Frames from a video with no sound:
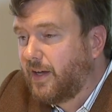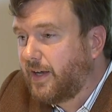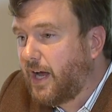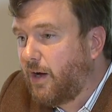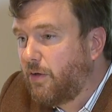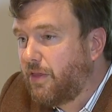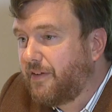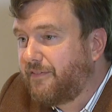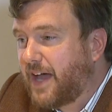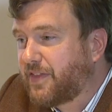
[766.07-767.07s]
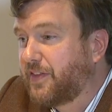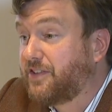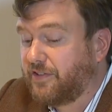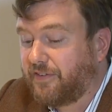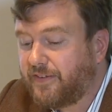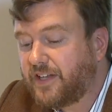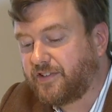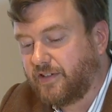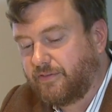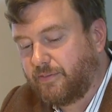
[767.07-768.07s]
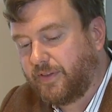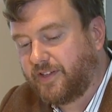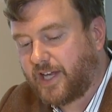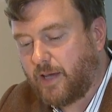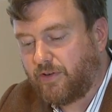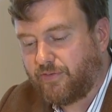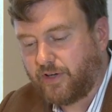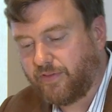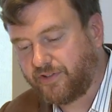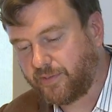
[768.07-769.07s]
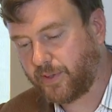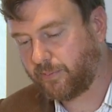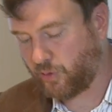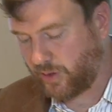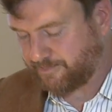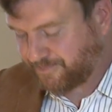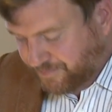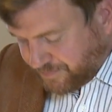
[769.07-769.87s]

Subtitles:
Now, the fact that this is offensive, when this came in front of the Supreme Court,